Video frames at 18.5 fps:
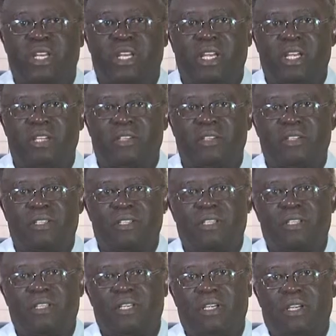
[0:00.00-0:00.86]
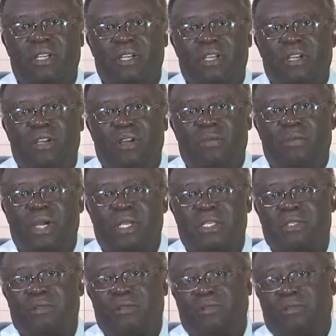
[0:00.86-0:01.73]
day,
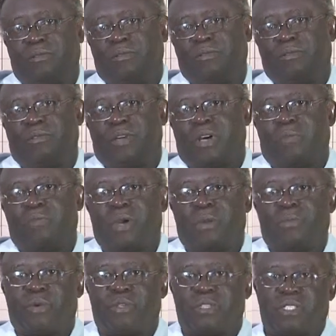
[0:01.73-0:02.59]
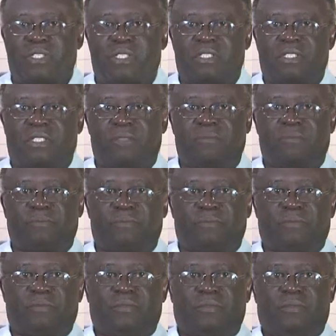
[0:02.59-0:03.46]
but for our purposes,
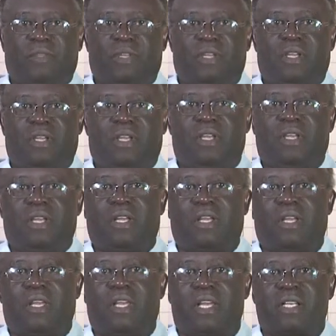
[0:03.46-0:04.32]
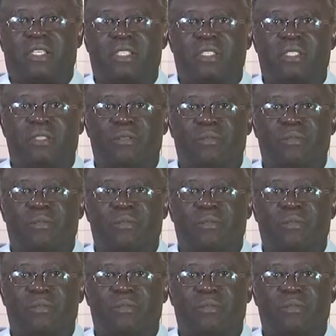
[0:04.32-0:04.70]
let